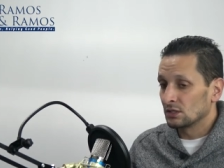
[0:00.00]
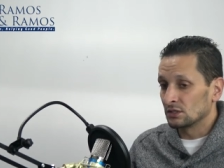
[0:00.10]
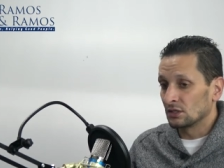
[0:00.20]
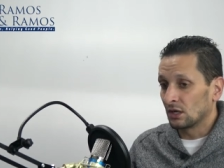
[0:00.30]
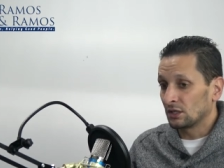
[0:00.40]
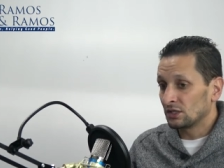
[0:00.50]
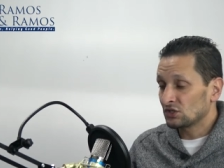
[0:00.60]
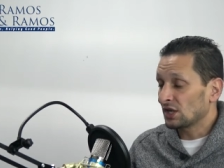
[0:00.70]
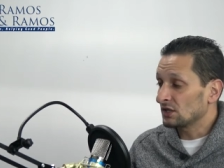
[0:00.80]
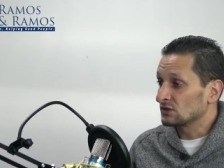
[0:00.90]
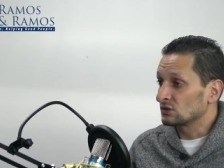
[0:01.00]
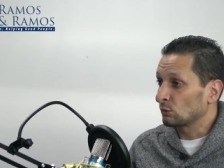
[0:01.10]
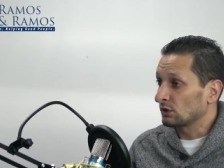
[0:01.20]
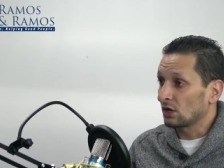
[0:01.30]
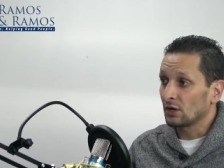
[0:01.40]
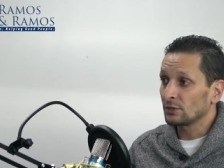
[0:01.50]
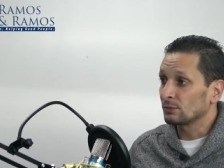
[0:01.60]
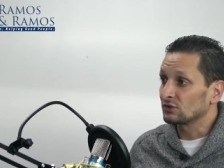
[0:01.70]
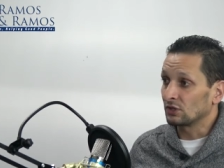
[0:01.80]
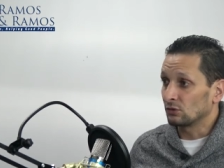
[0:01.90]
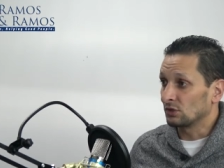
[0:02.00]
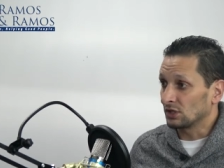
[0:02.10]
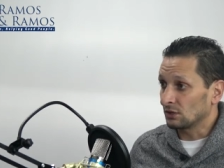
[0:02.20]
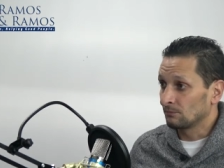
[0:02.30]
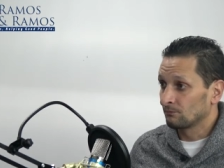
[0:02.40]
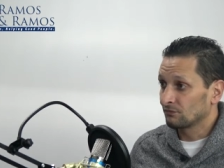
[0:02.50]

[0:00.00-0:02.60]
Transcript: It, uh, each case is one hundred percent unique.